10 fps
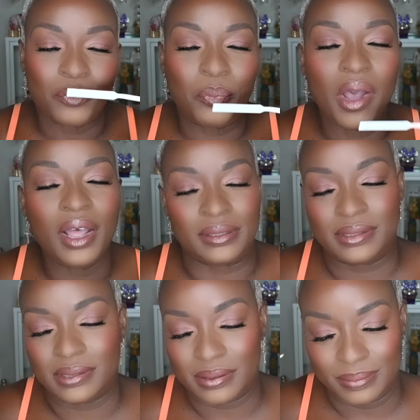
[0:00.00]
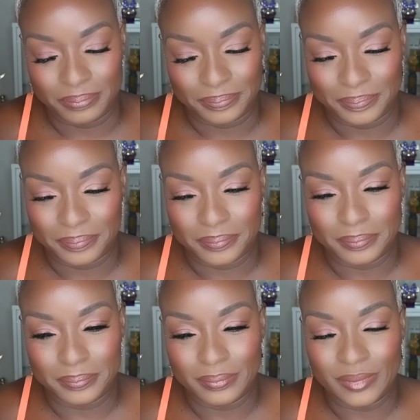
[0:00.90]
but
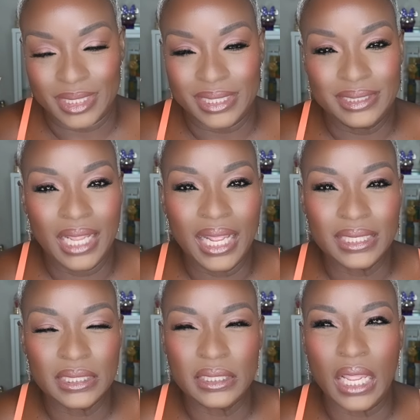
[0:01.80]
not